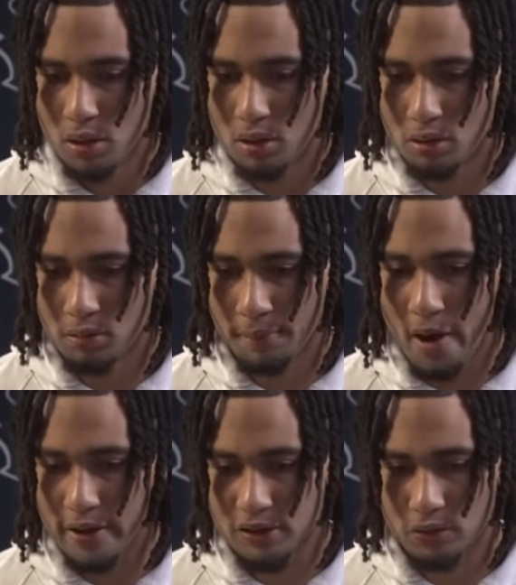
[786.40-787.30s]
I'm
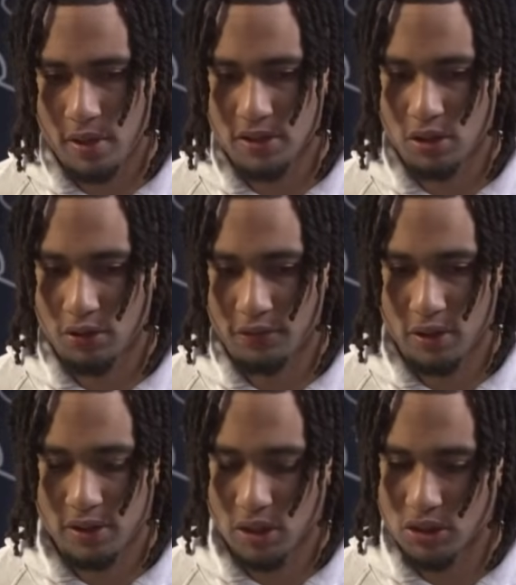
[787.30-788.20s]
honest with myself.
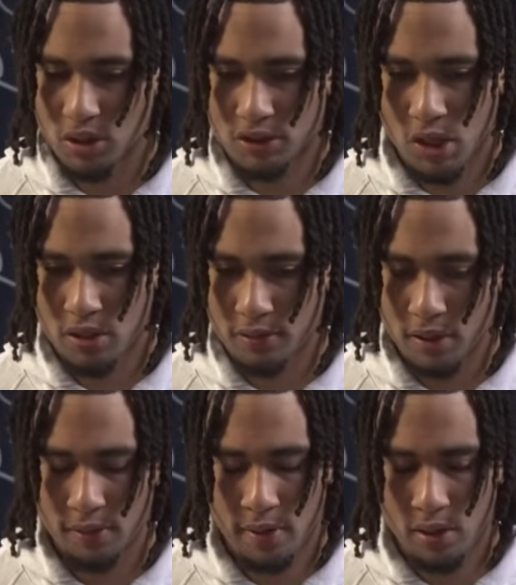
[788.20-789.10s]
At least I try to
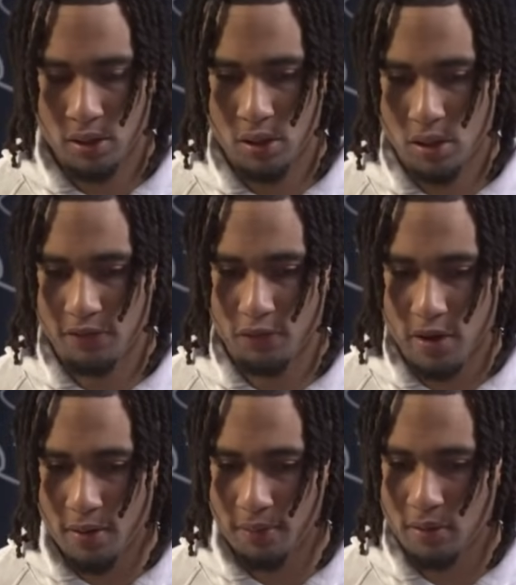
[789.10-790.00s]
aim, and even
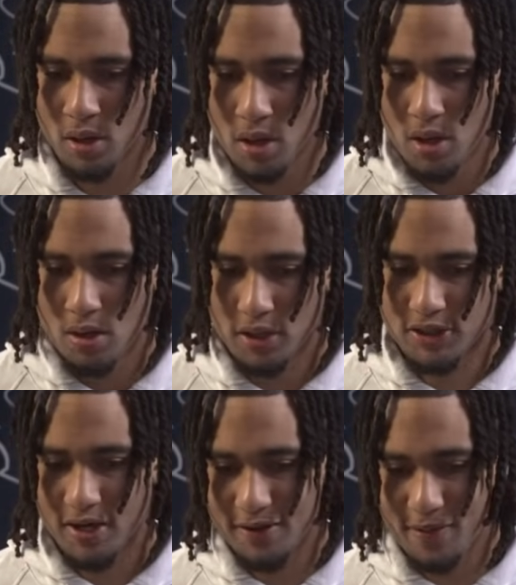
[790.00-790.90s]
when I
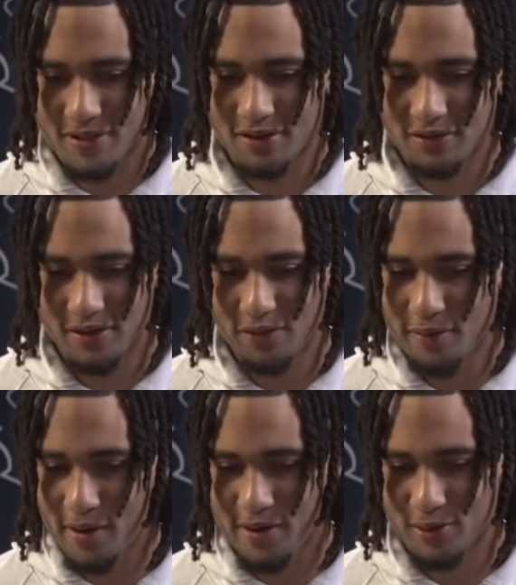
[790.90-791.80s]
try to give myself the
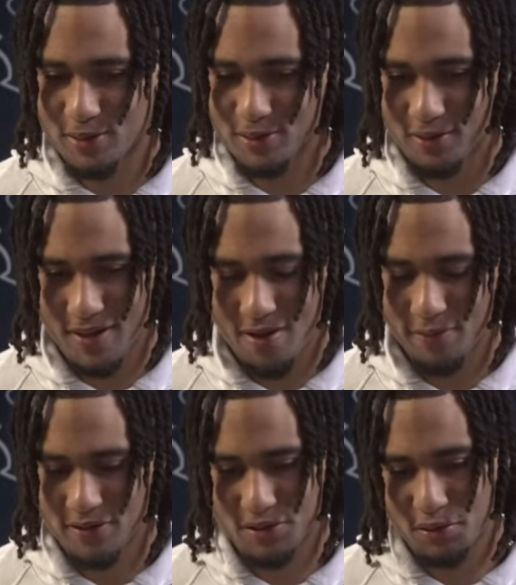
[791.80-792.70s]
leeway, my coaches don't allow
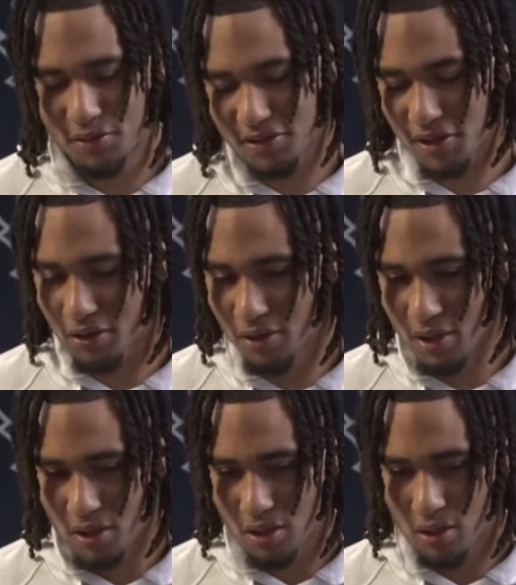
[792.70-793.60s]
me to. So
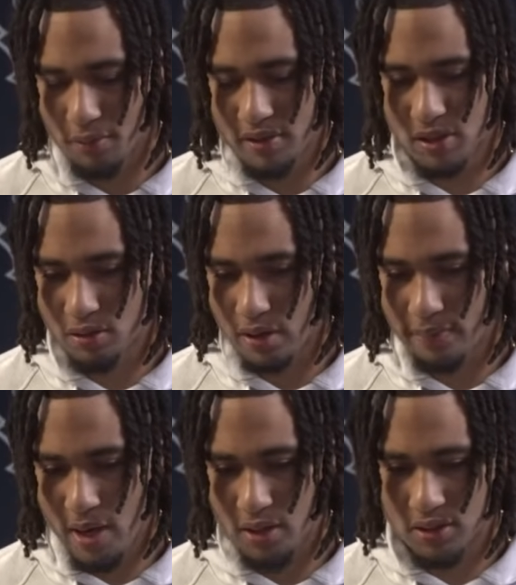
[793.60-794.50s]
it's a
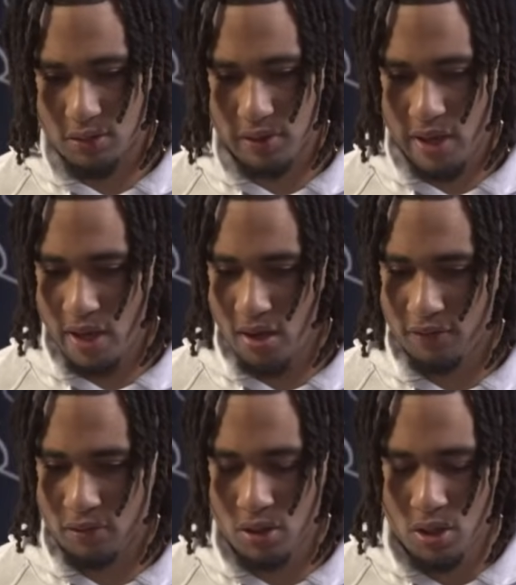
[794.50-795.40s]
great balance that we
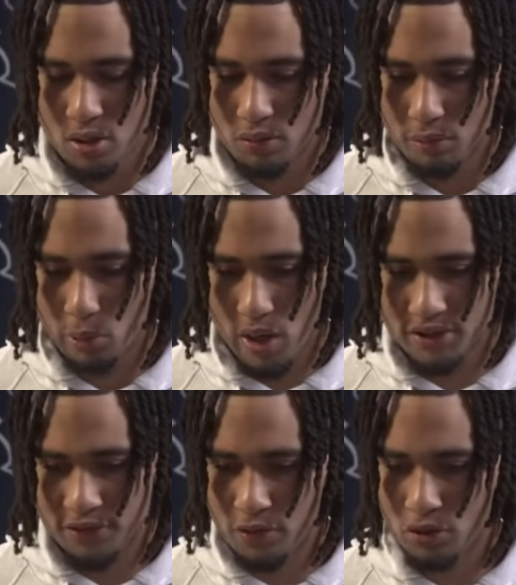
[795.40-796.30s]
have. And when we
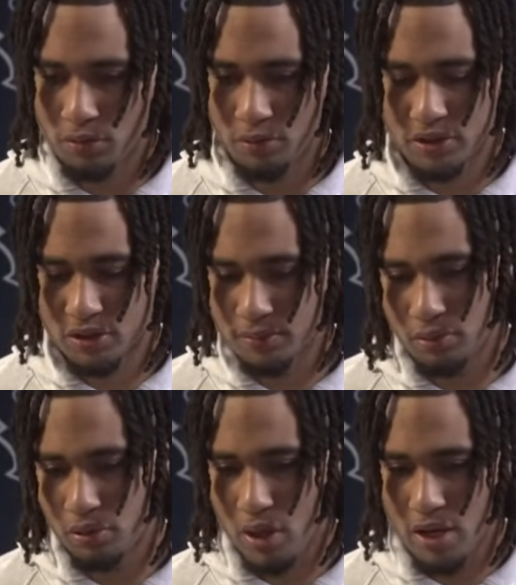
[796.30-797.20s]
watch film, and we're just
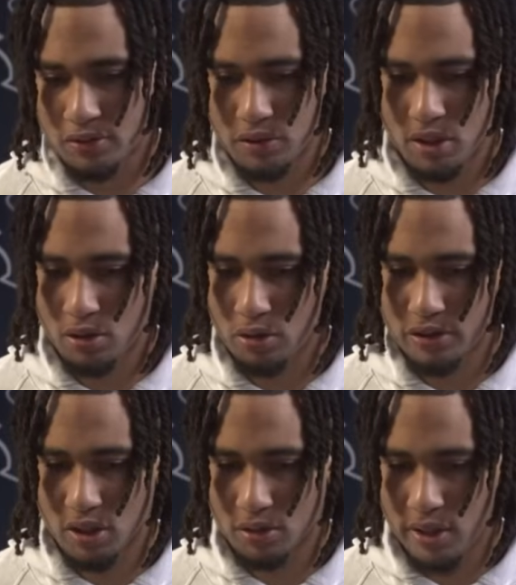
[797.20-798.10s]
brutally honest with each other, hold
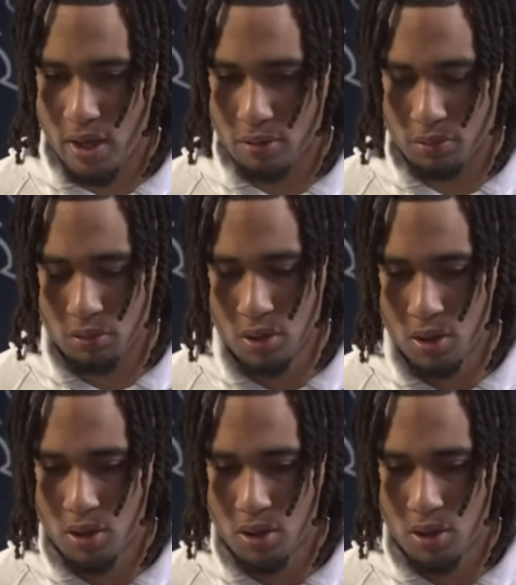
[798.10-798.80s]
each other accountable.